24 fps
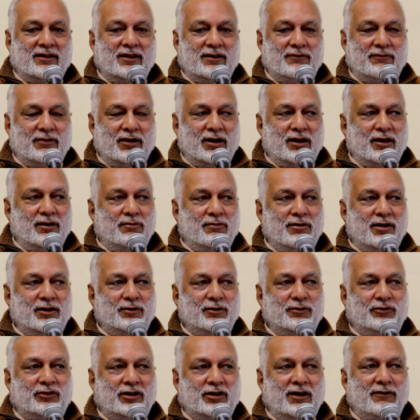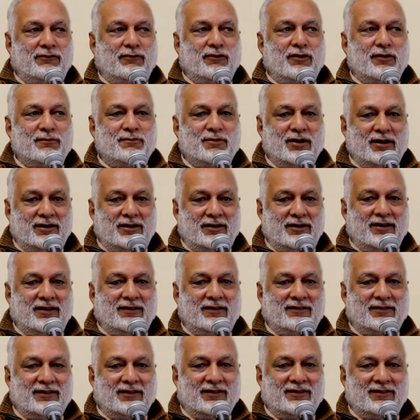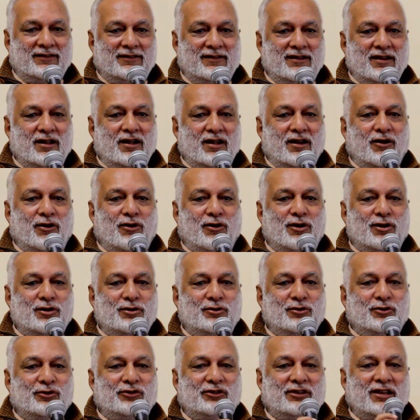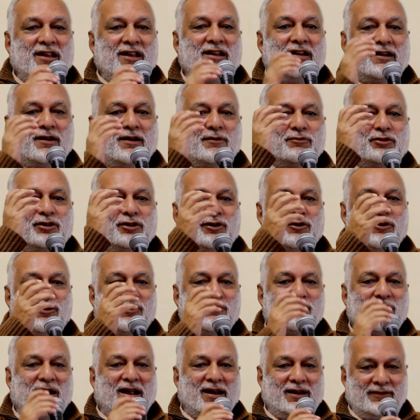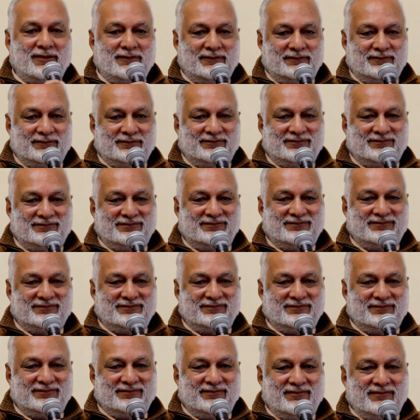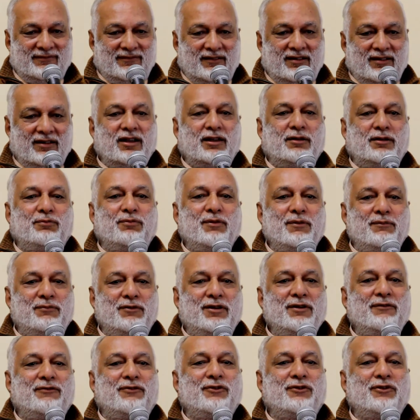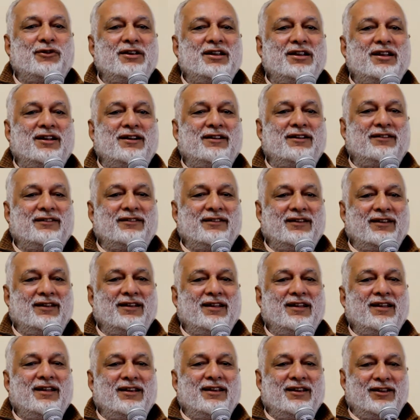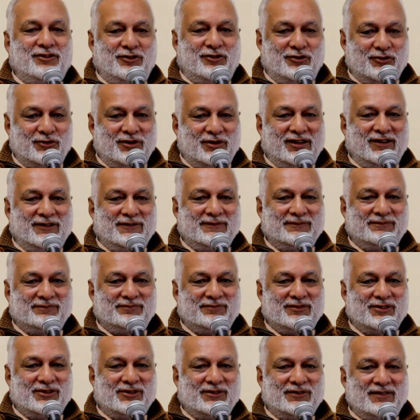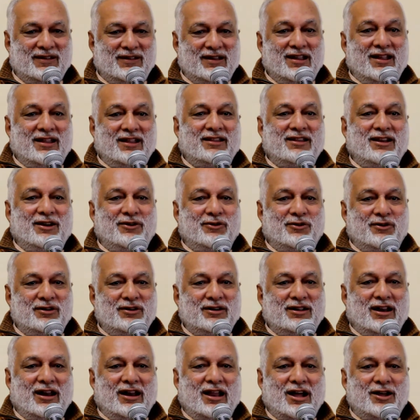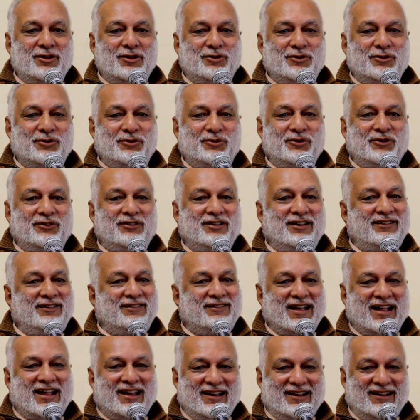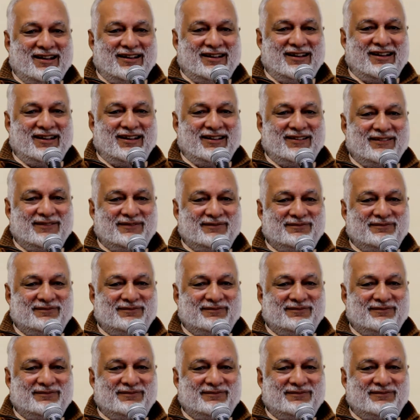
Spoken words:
that whenever you sit for meditation, all those things comes in your mind. That's 54 years story. No? They don't allow you to sit silently.